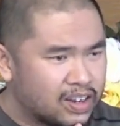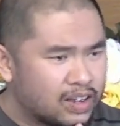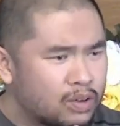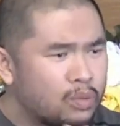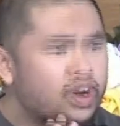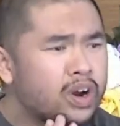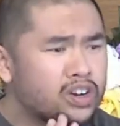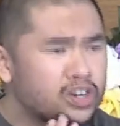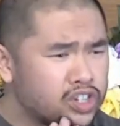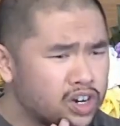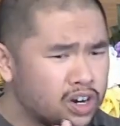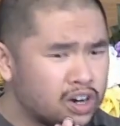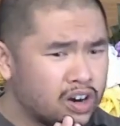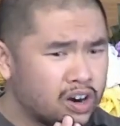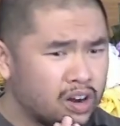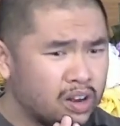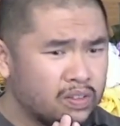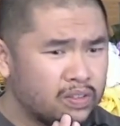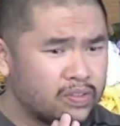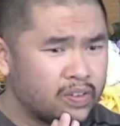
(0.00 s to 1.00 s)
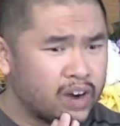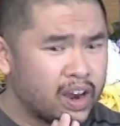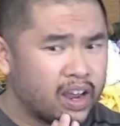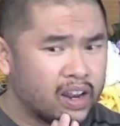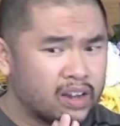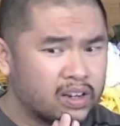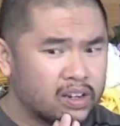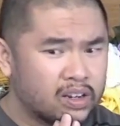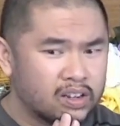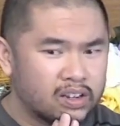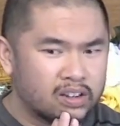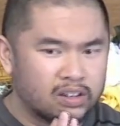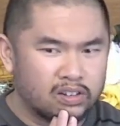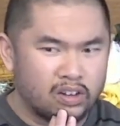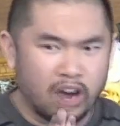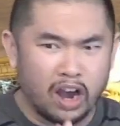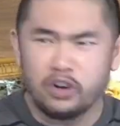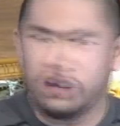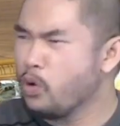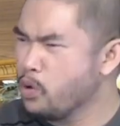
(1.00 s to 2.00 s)
Where's your girlfriend?
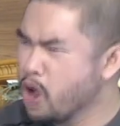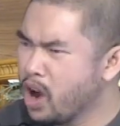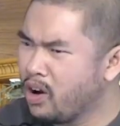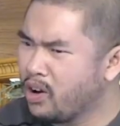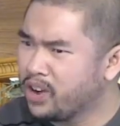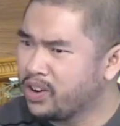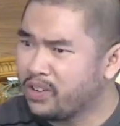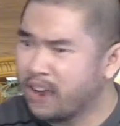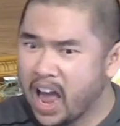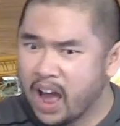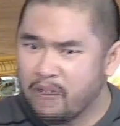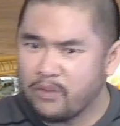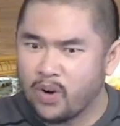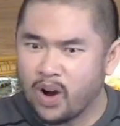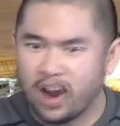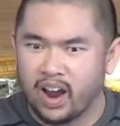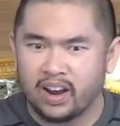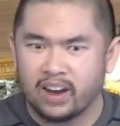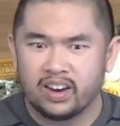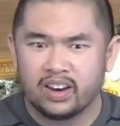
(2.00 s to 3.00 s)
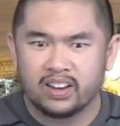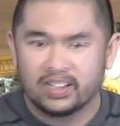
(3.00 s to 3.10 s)
I don't know. I don't have one.